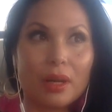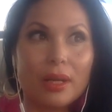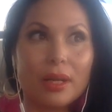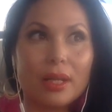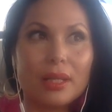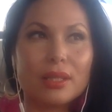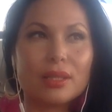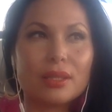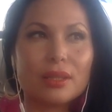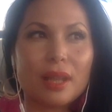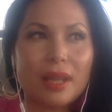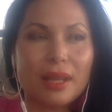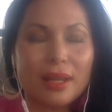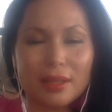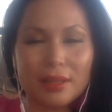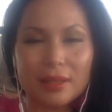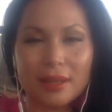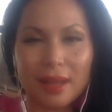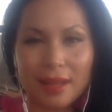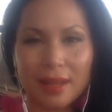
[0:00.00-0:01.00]
And it's kind
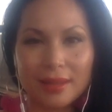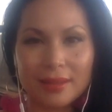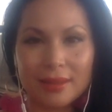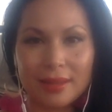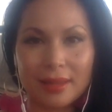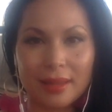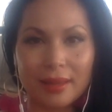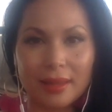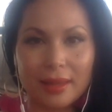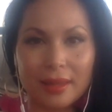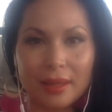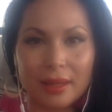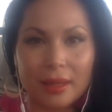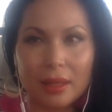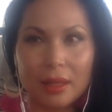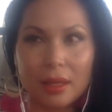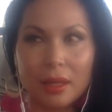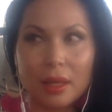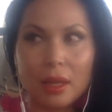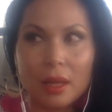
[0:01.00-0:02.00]
of nuts that like
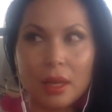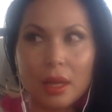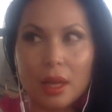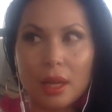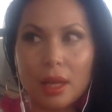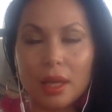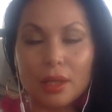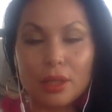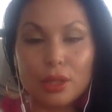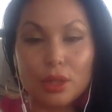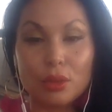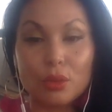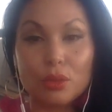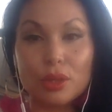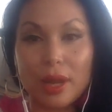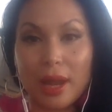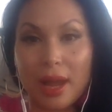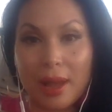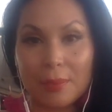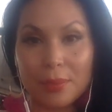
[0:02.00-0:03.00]
a huge
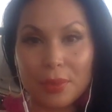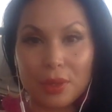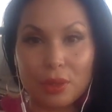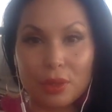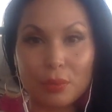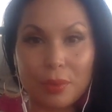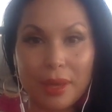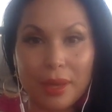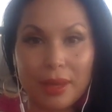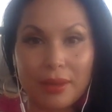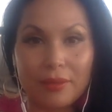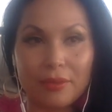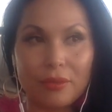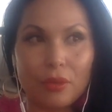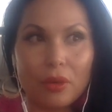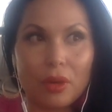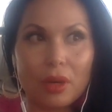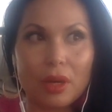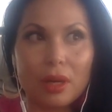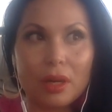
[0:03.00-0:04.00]
app that you pay
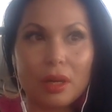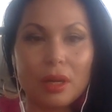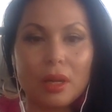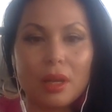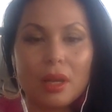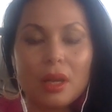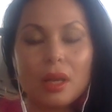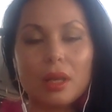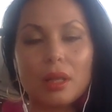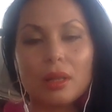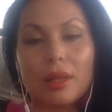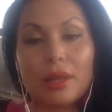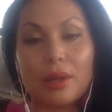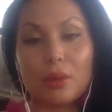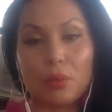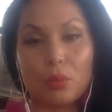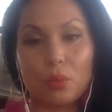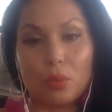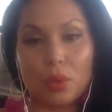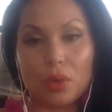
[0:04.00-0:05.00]
for,
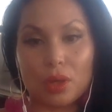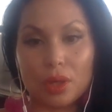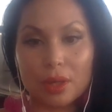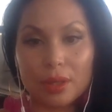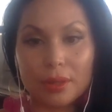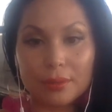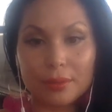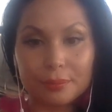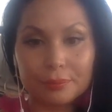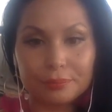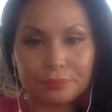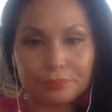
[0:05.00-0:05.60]
like Word,